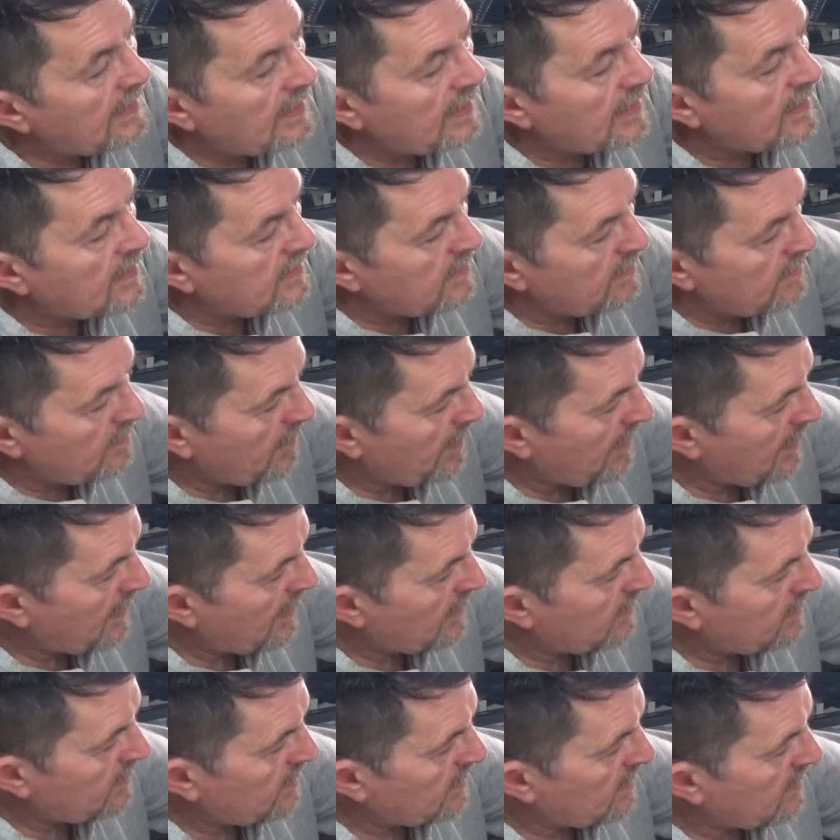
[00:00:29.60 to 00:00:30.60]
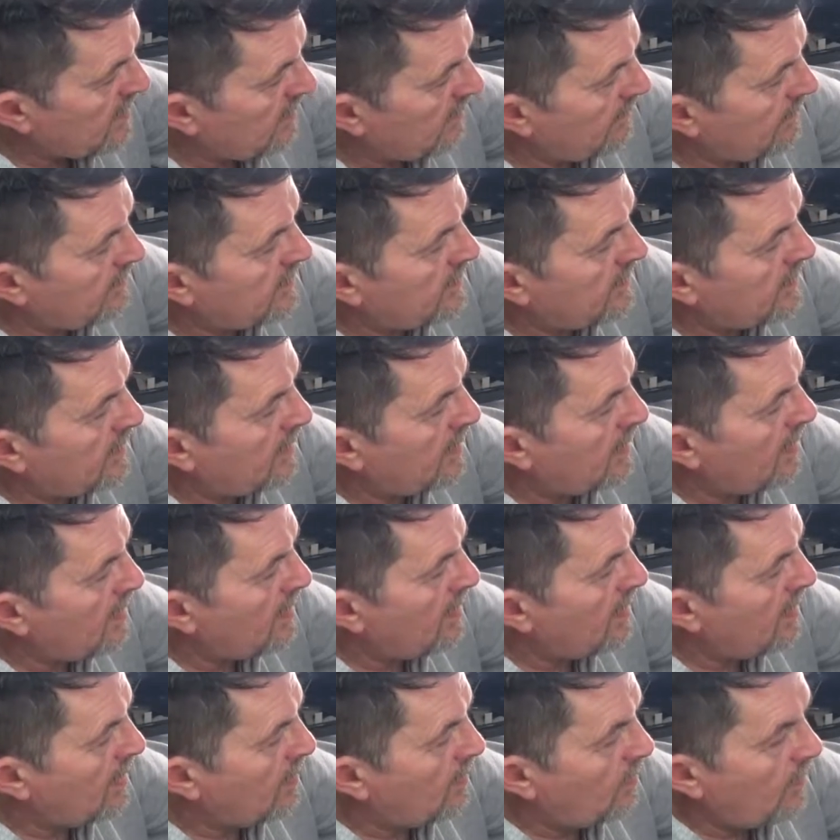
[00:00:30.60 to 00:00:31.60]
this, you may ask yourself?
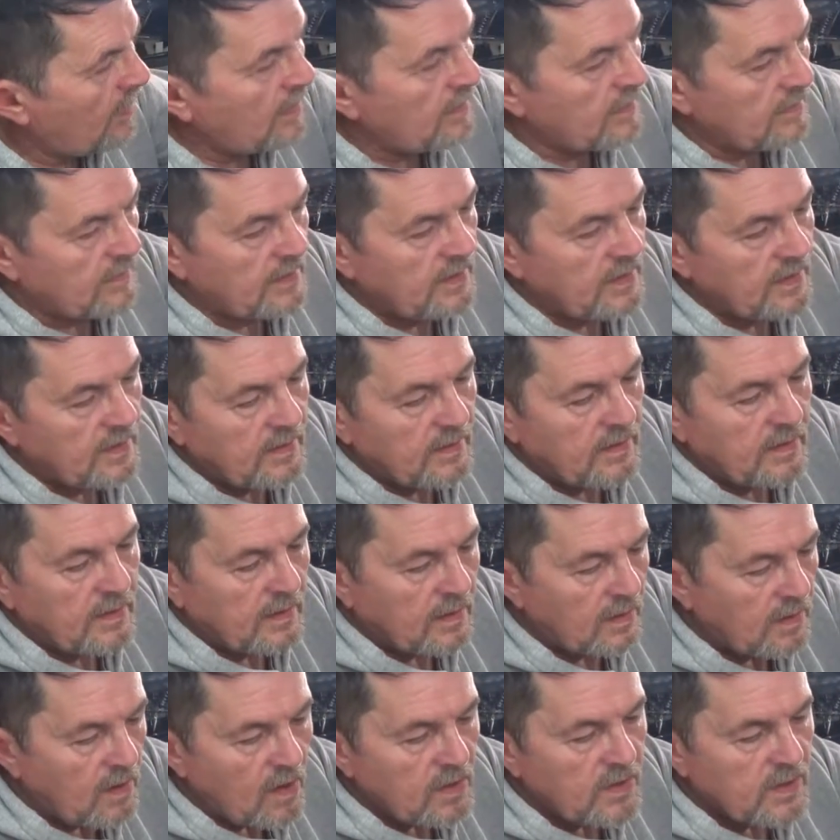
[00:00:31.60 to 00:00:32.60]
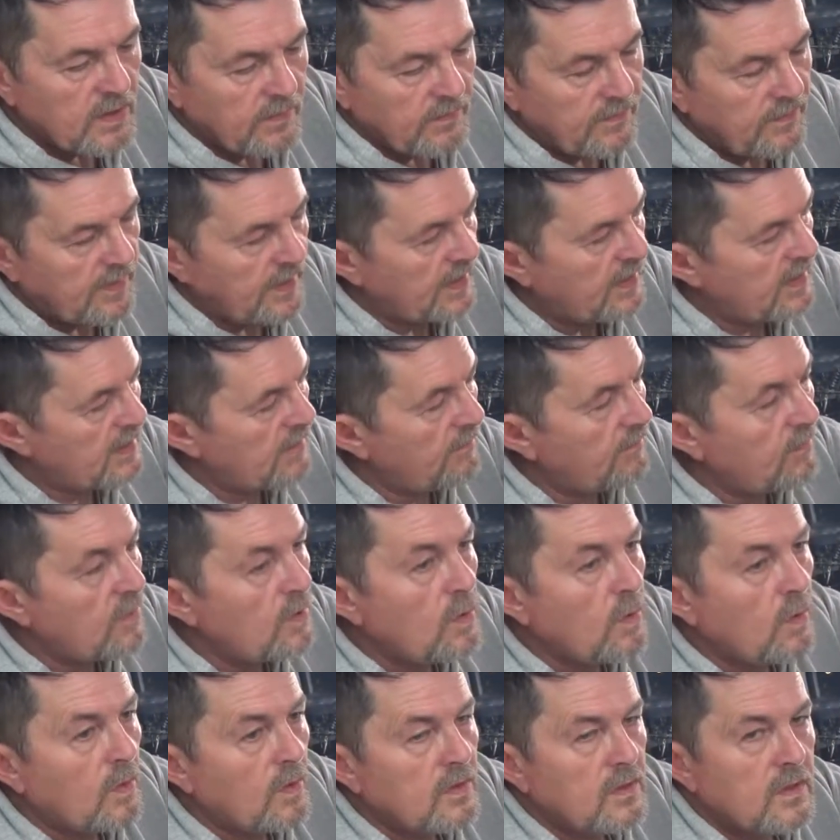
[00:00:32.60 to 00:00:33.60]
Well, lots of things. If
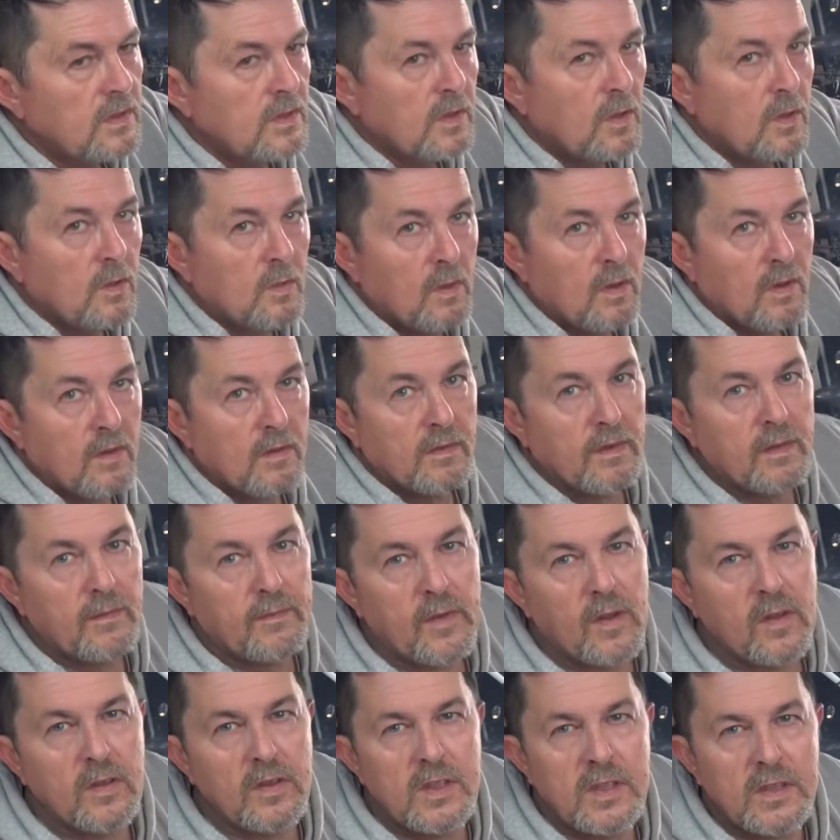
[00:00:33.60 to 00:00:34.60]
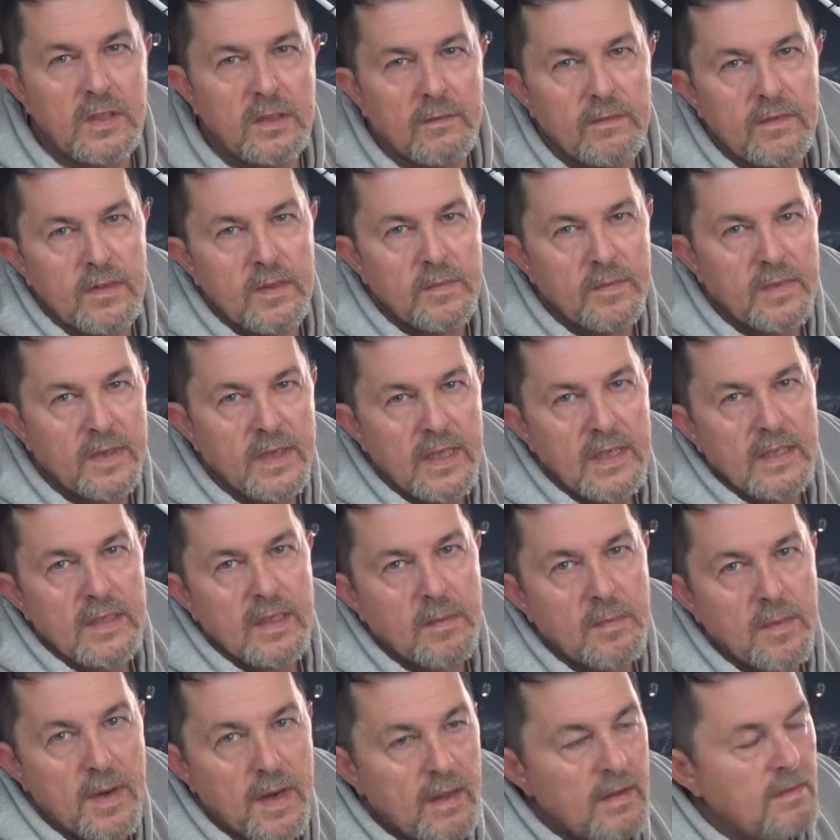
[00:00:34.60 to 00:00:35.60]
you want to know what the voltage of something is
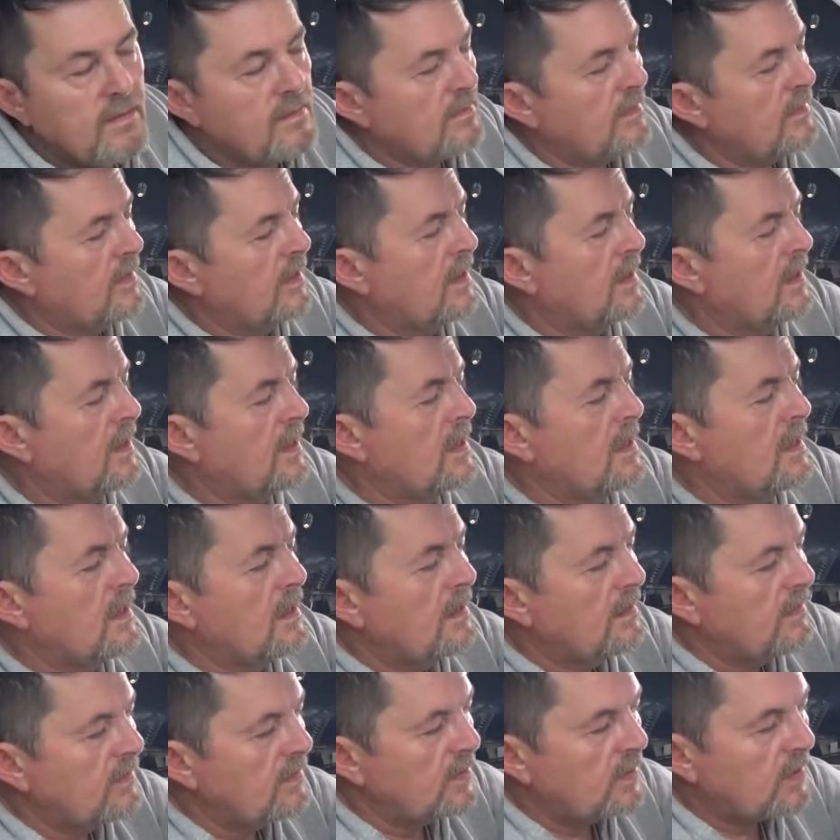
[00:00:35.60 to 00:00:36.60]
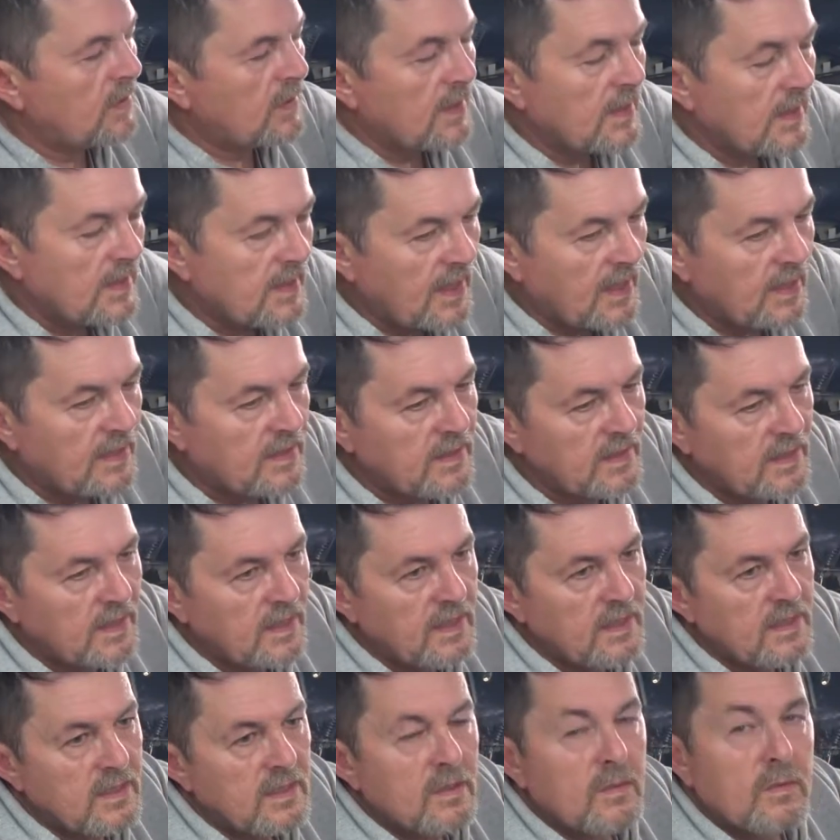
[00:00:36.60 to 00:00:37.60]
coming out, you can attach
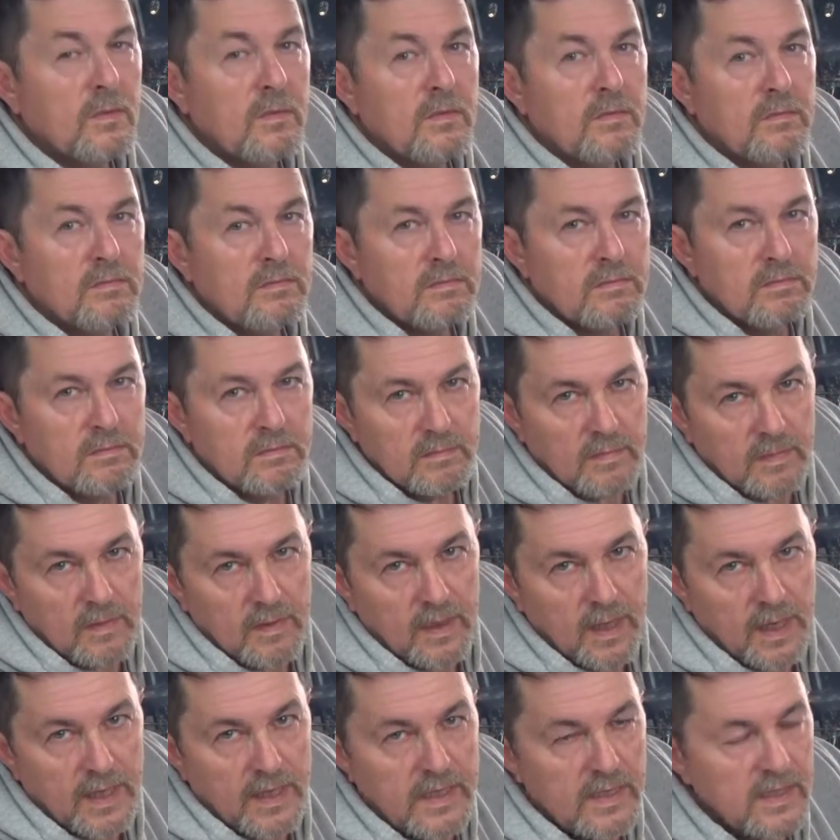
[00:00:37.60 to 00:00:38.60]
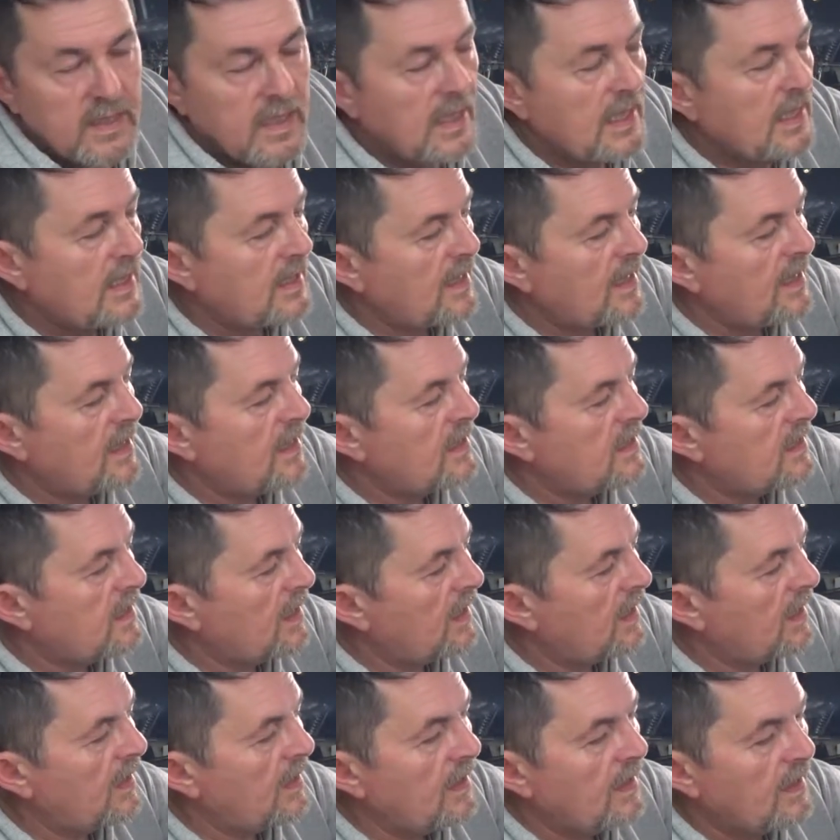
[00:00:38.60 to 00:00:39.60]
these to AC,
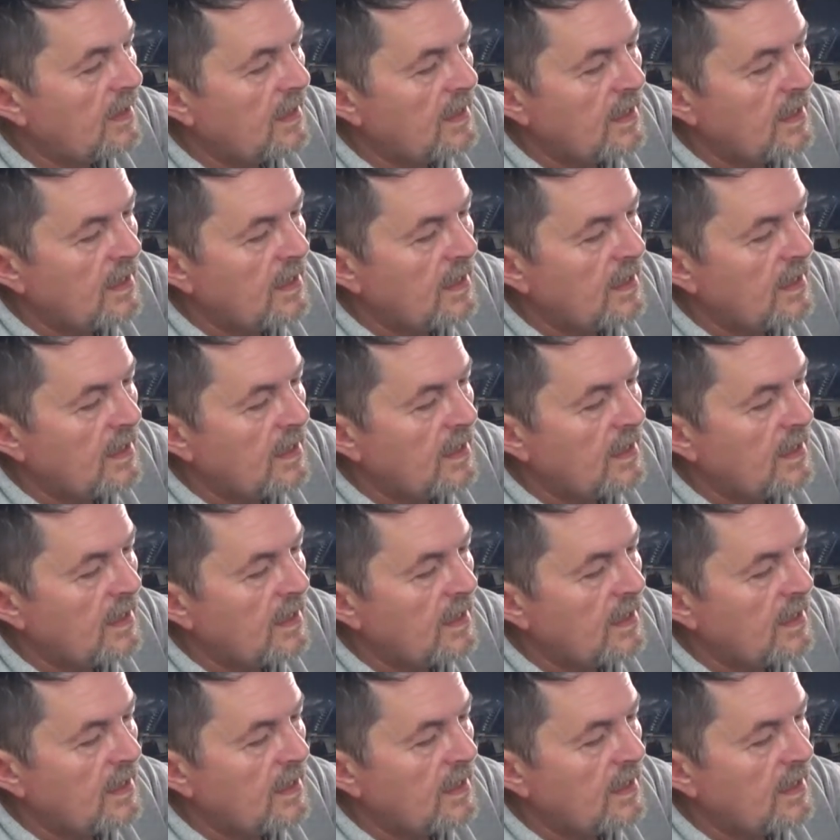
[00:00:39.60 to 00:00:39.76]
DC.